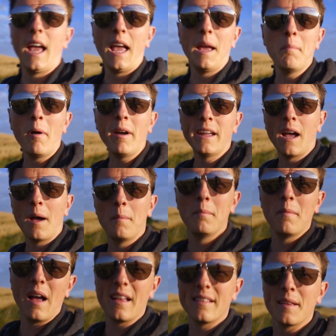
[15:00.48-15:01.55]
It might
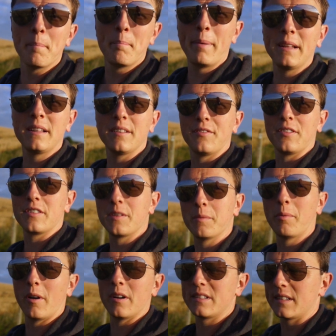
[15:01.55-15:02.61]
come as a bit of a
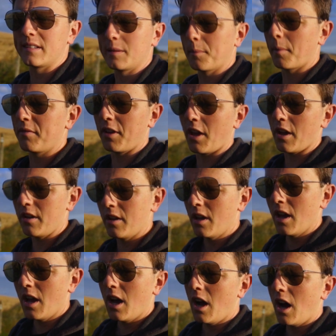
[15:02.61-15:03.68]
surprise to some of you.
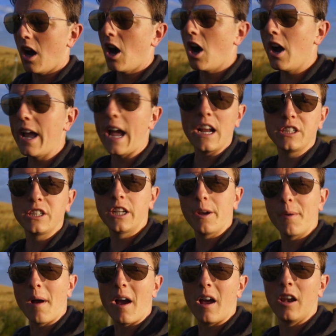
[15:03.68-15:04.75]
I actually
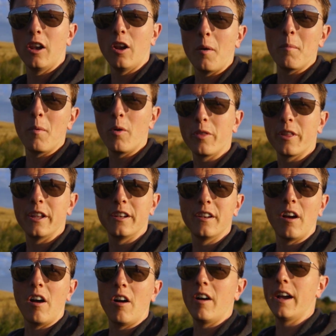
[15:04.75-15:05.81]
go out a lot more
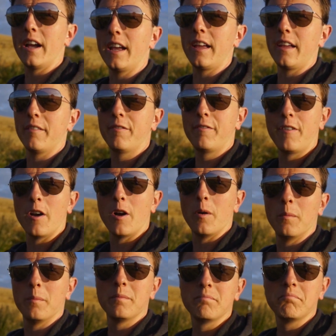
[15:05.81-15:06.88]
than I
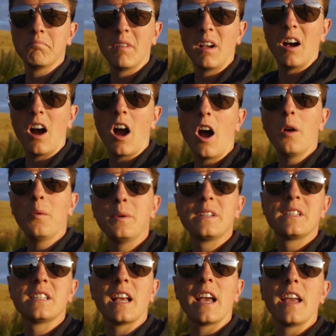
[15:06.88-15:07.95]
film. I would
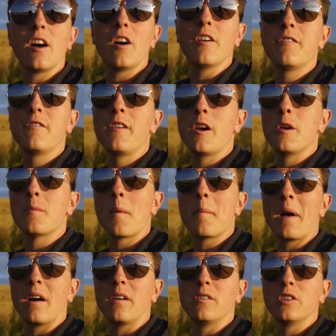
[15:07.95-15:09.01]
say I film
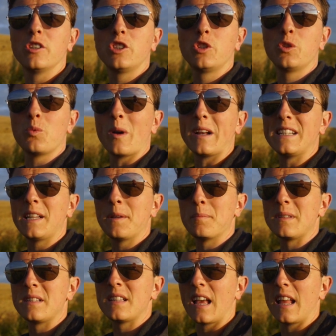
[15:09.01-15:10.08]
about
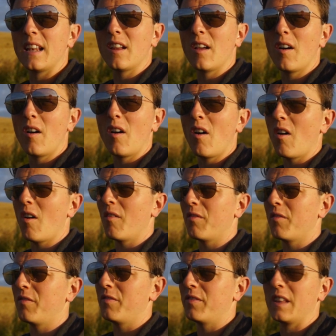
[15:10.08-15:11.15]
20% of
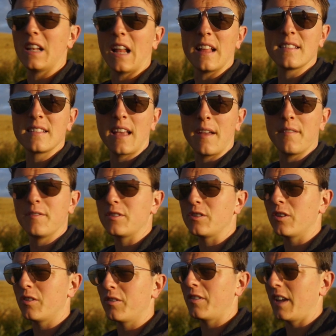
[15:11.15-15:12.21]
the landscape
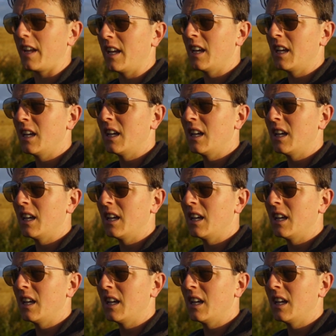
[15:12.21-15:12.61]
photography